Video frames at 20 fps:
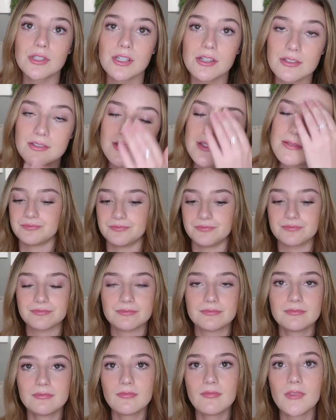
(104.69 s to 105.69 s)
years.
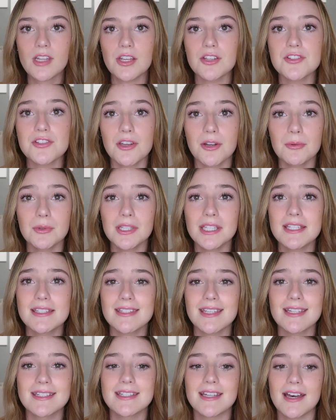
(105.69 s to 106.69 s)
There's no really
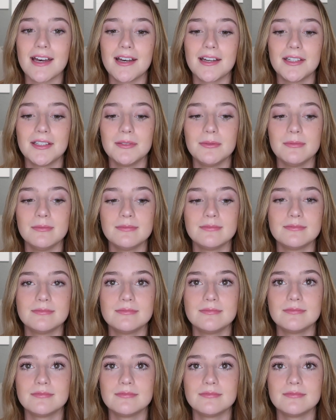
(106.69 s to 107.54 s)
set time